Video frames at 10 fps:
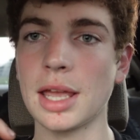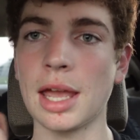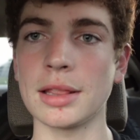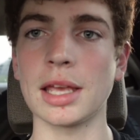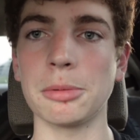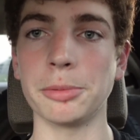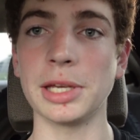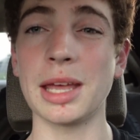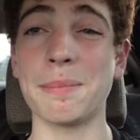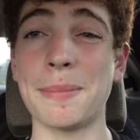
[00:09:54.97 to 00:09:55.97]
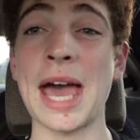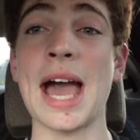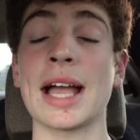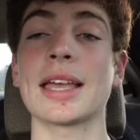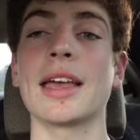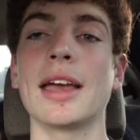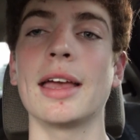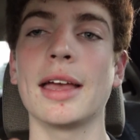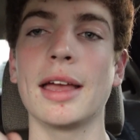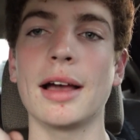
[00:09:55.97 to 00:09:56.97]
and then when we get back,
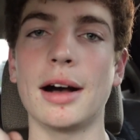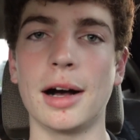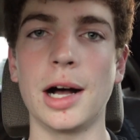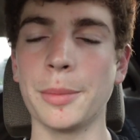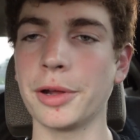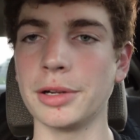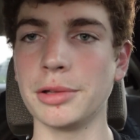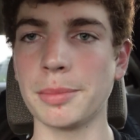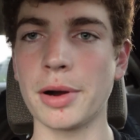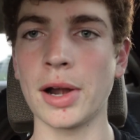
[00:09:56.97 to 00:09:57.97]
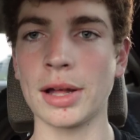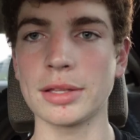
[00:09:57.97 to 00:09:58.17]
I'm gonna do the burnout